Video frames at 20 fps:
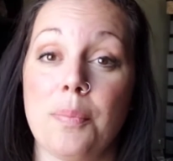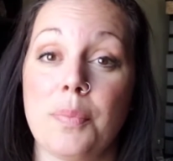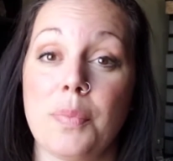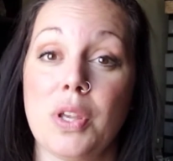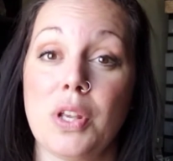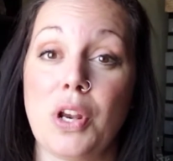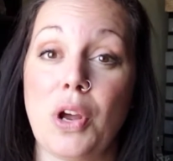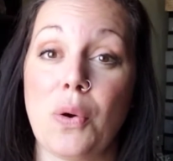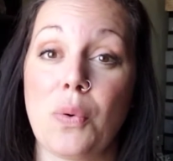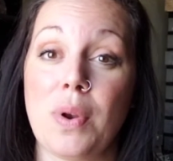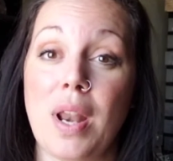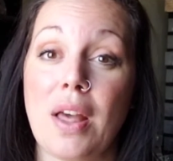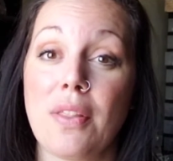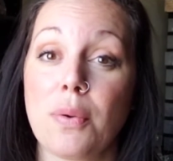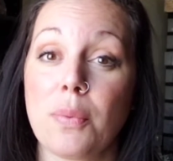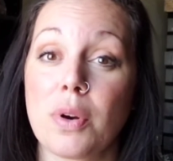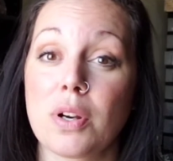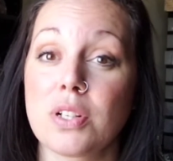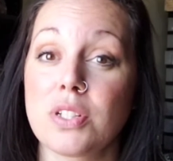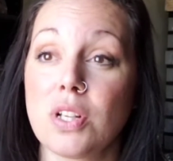now
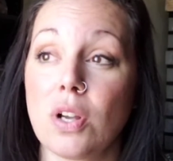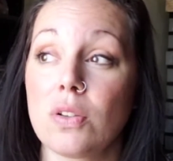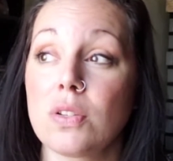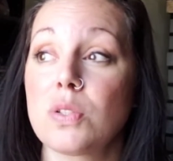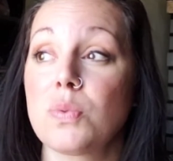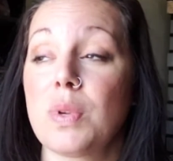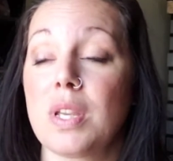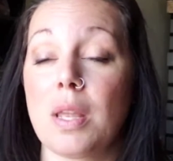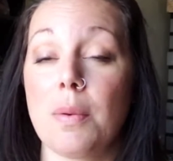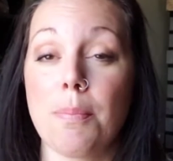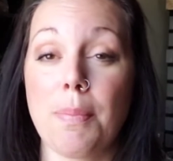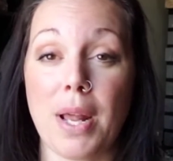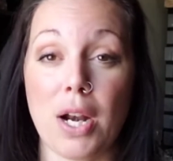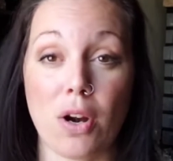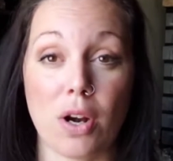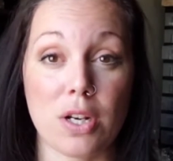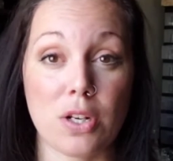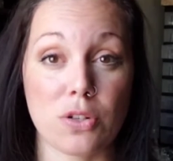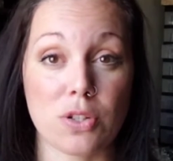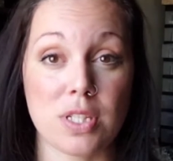that we're adults, we can
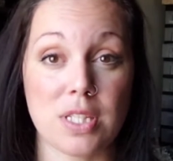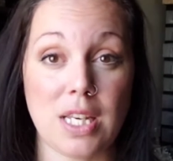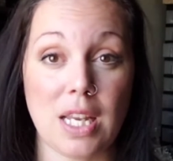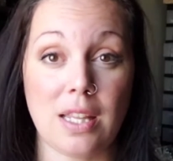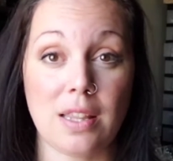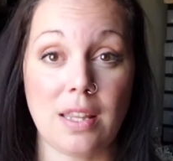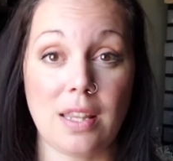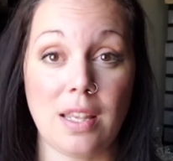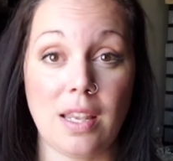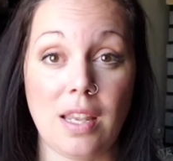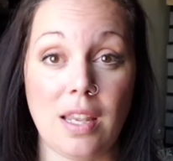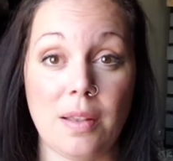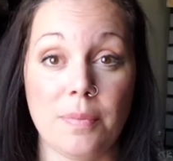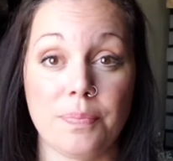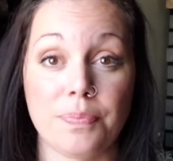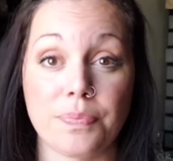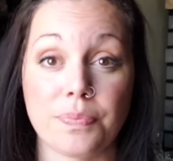better understand the